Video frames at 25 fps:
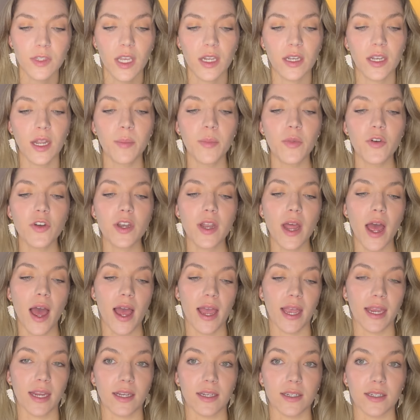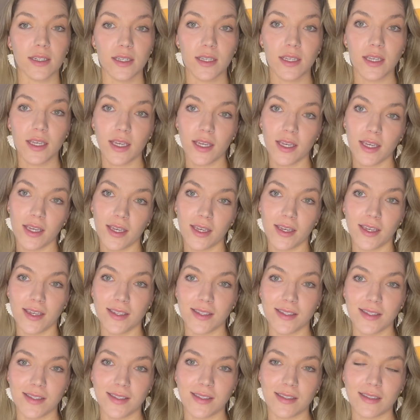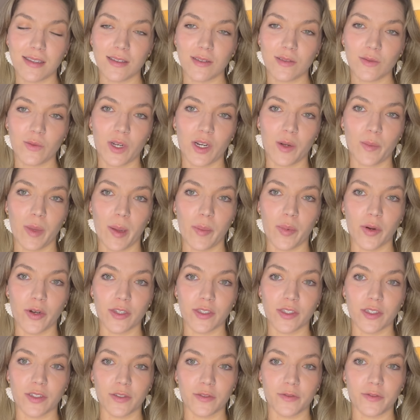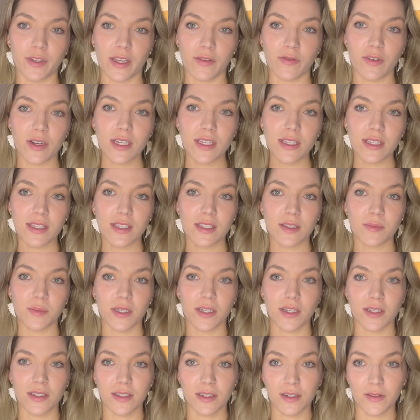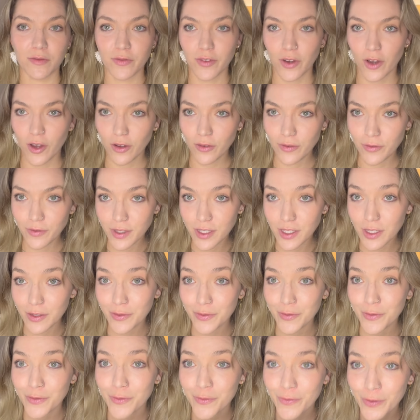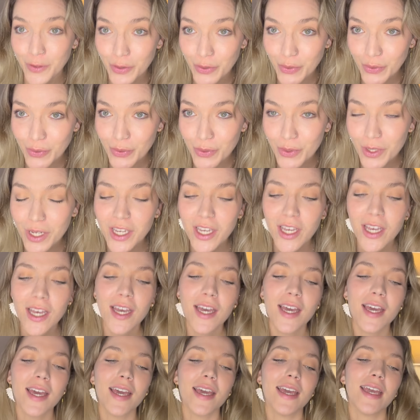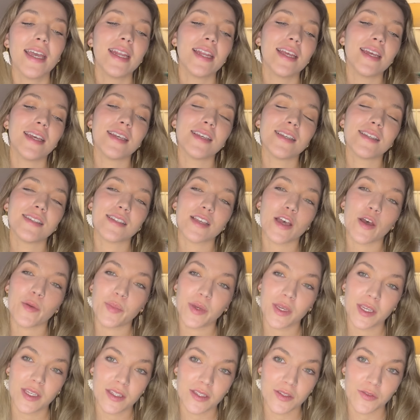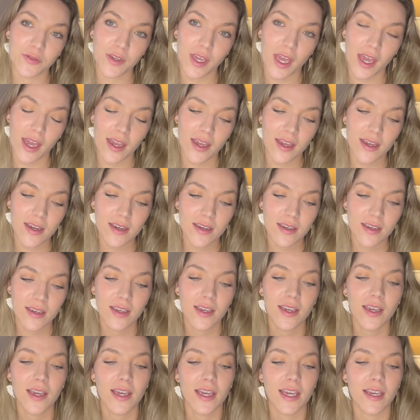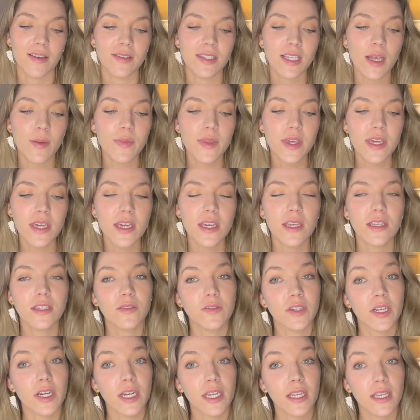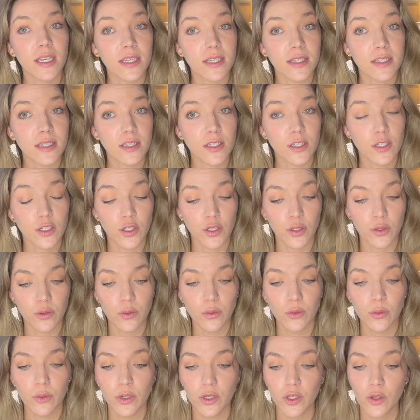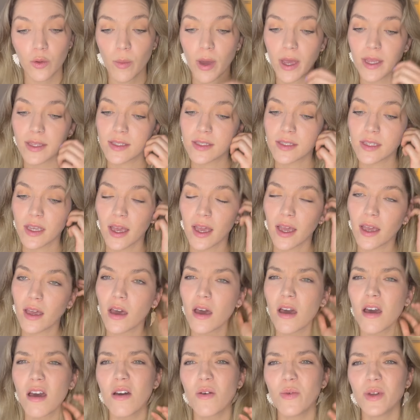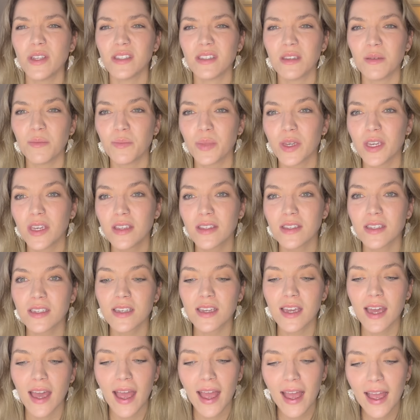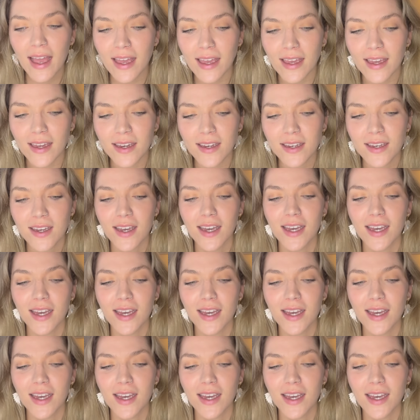Number 9 is one of my personal favorites because it involves food. It is a piece of cake. If something is very easy to do, you might say, "Oh, it's a piece of cake."